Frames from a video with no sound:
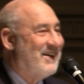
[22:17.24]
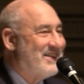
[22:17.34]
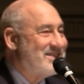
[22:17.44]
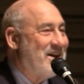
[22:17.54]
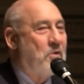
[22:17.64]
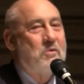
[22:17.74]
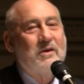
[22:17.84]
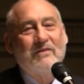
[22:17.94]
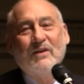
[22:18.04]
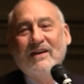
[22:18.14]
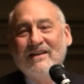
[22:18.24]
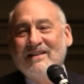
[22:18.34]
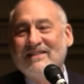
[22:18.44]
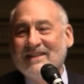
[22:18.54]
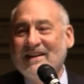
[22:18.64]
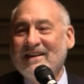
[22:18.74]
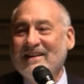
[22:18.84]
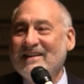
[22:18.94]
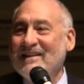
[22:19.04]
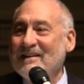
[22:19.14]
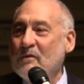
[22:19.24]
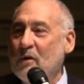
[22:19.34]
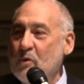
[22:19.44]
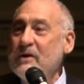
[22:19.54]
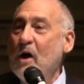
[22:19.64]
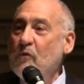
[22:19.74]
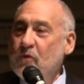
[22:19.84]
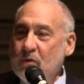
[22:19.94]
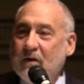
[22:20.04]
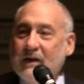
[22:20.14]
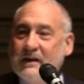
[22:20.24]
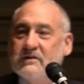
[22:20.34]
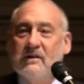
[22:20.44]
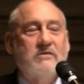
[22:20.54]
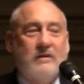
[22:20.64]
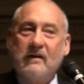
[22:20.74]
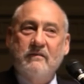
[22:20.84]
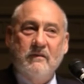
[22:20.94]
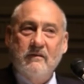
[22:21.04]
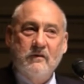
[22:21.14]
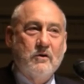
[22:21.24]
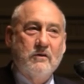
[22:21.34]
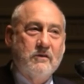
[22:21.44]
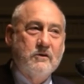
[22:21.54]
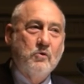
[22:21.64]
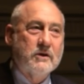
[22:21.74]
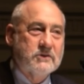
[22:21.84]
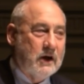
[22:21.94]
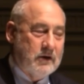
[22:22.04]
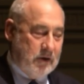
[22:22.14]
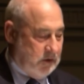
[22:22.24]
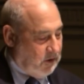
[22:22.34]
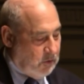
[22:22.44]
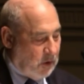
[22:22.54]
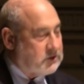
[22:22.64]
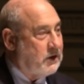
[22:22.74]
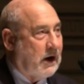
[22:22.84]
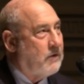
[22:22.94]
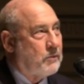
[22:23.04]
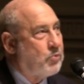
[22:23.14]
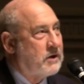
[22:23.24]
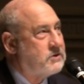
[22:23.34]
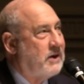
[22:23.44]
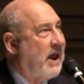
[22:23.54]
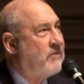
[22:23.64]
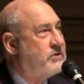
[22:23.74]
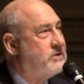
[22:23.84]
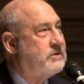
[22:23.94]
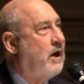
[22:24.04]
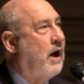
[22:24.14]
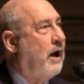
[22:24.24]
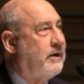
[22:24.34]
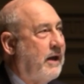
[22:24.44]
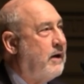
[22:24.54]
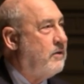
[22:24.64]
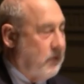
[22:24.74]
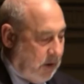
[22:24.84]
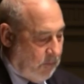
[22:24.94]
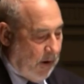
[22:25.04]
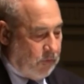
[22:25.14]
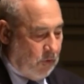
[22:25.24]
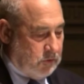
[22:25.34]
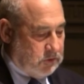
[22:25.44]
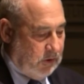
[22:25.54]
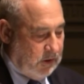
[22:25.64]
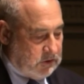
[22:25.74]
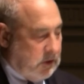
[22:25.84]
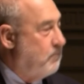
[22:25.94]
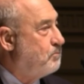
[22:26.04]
so the, the, we know from the leaks, and the, and the US, uh, USTR and the president haven't denied anything about those leaks,